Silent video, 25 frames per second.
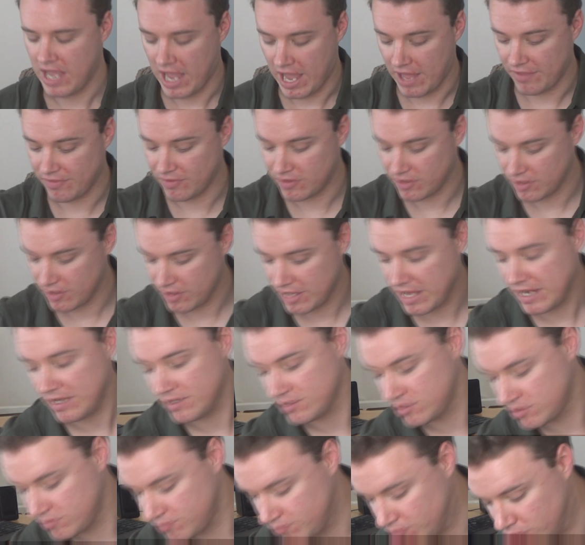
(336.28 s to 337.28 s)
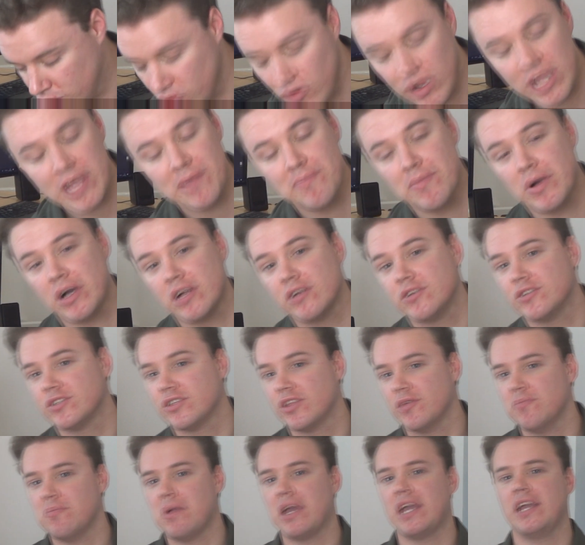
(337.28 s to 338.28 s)
and that's pretty
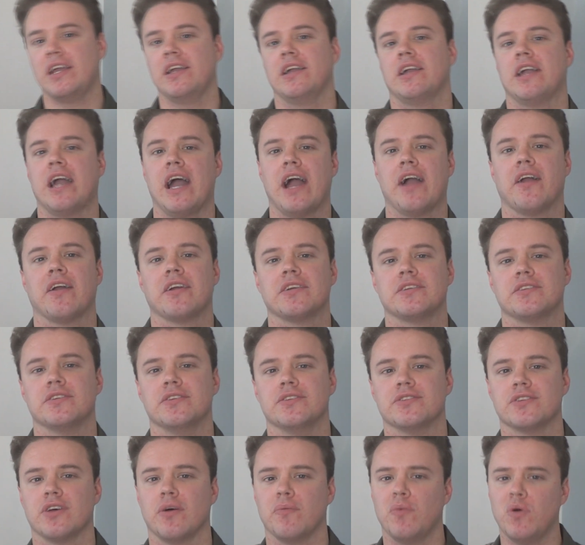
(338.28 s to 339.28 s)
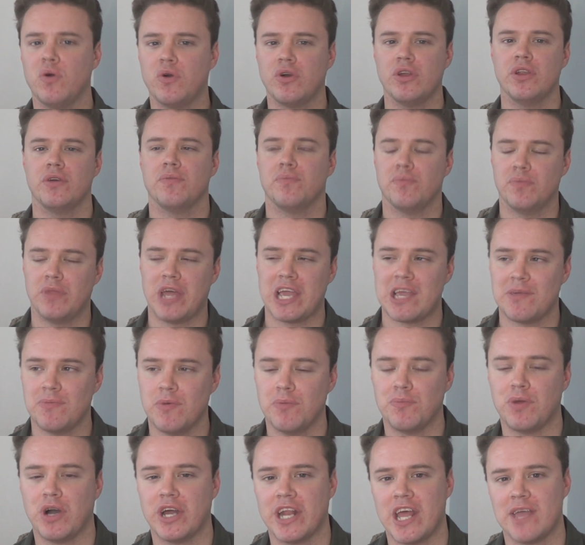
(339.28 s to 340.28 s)
much the main characters. I'm not going to name
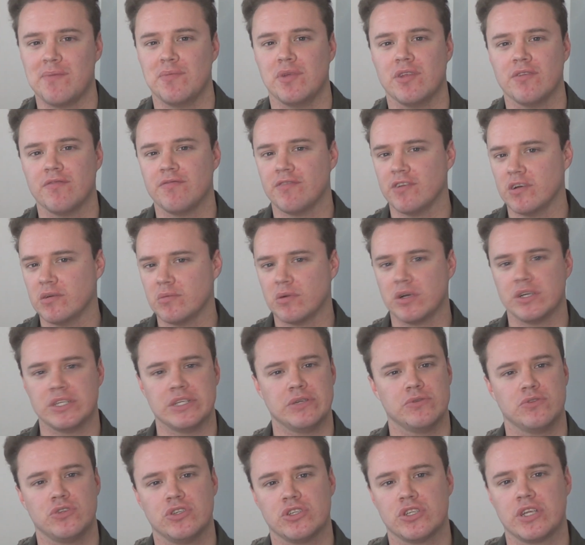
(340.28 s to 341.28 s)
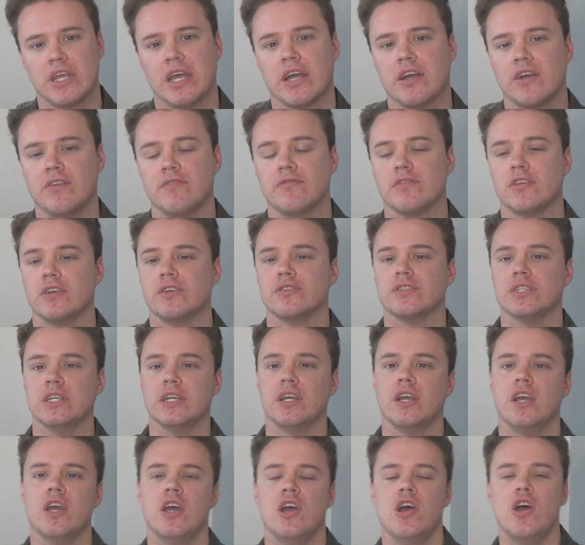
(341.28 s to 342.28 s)
them by name in the film because it will just get
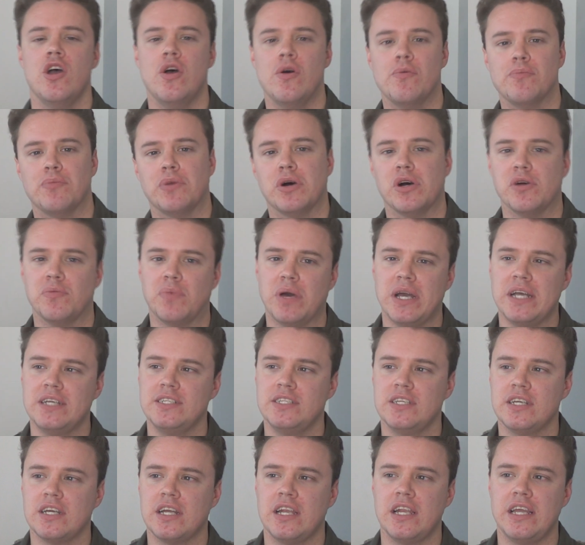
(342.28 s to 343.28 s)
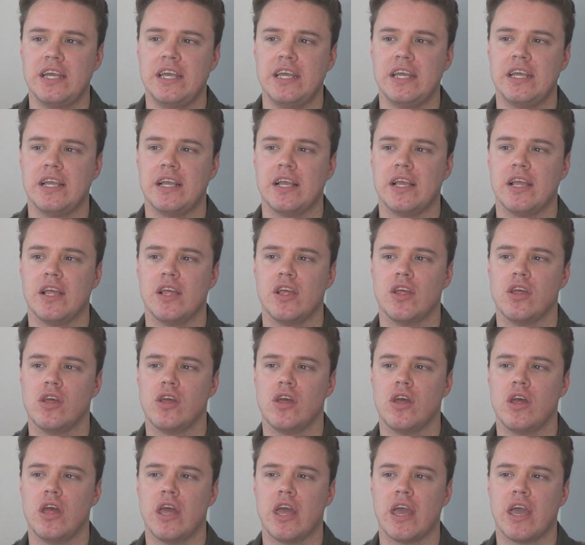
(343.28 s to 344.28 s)
confusing, but basically
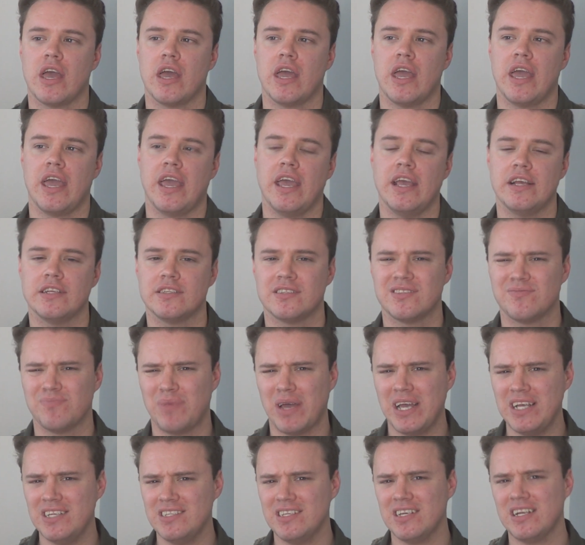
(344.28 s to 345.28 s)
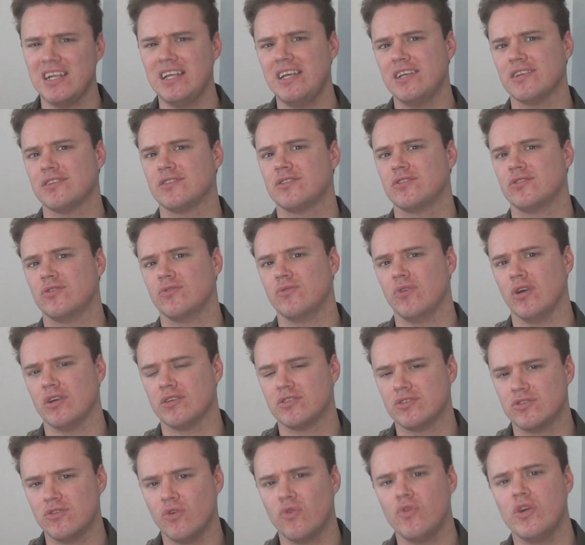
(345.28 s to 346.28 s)
it's basically a
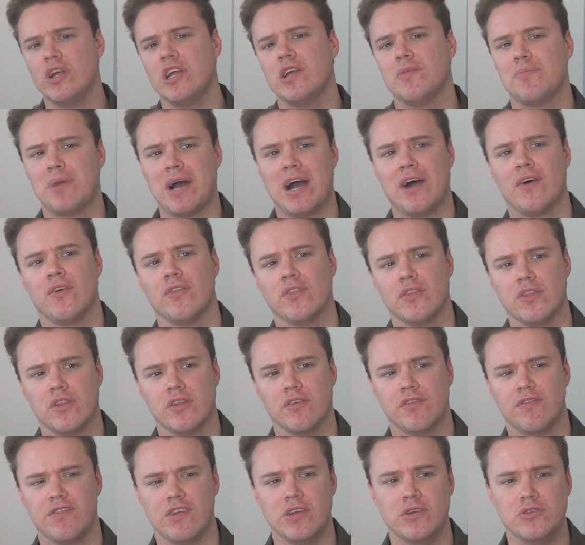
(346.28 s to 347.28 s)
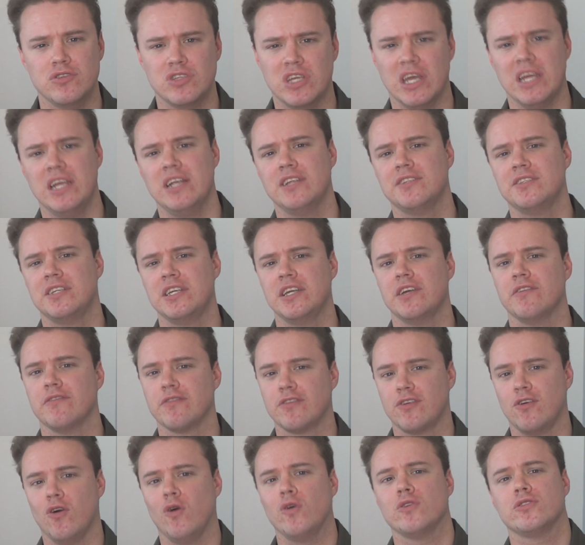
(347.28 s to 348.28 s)
story about the futility
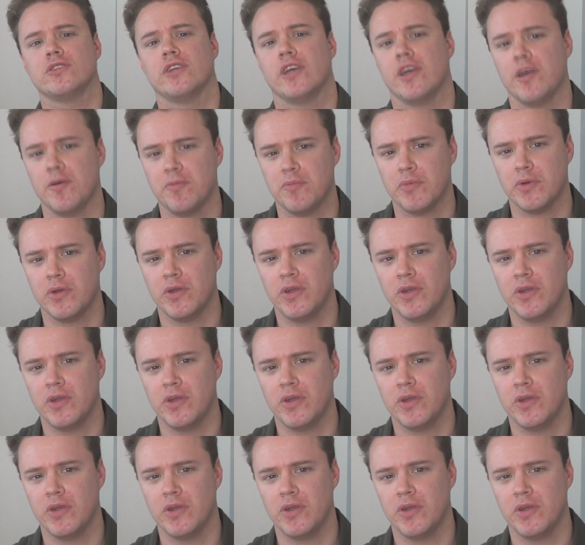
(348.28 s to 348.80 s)
of gossip.